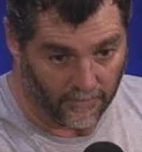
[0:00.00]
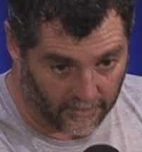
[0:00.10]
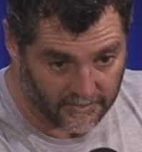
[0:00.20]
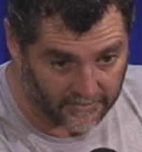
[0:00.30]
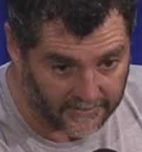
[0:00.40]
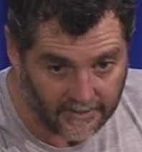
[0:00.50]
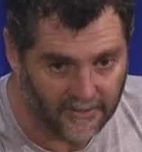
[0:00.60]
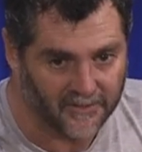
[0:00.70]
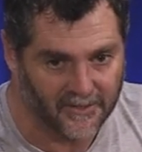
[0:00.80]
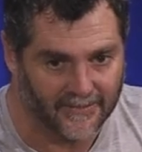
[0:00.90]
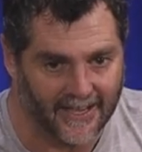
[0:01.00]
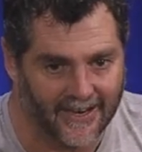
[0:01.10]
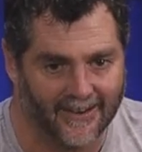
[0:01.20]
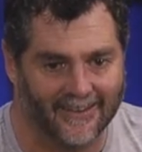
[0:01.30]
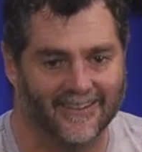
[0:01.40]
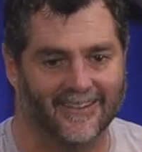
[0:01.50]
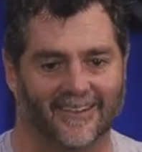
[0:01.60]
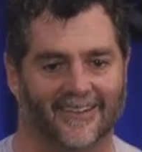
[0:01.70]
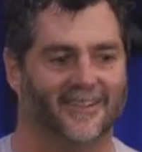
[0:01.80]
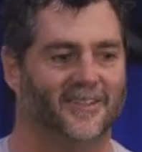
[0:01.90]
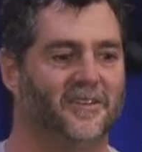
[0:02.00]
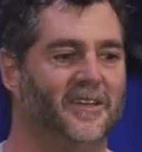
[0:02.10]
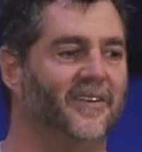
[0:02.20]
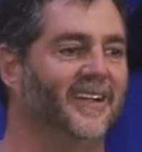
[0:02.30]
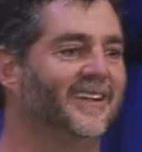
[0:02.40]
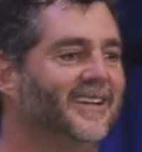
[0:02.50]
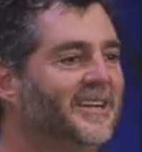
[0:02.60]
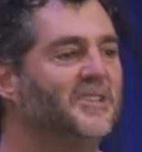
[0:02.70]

will not do it. You're not hearing that, eh? You're hearing,